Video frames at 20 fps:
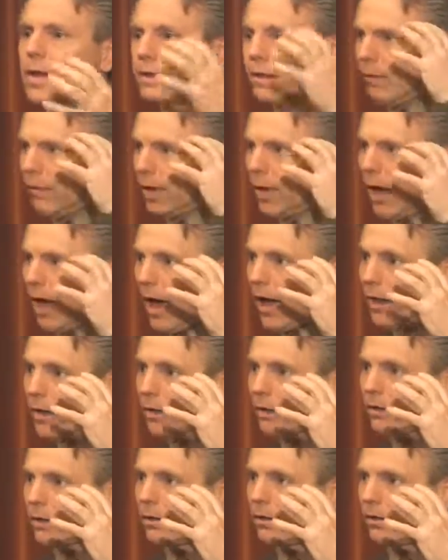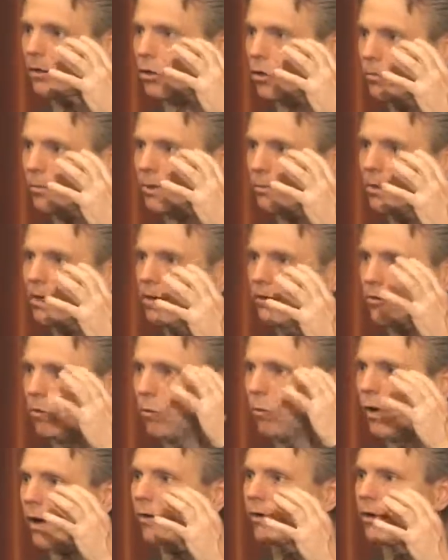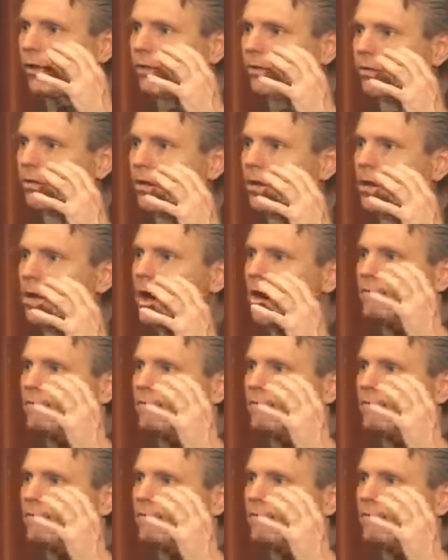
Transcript: They will heighten the human being's awareness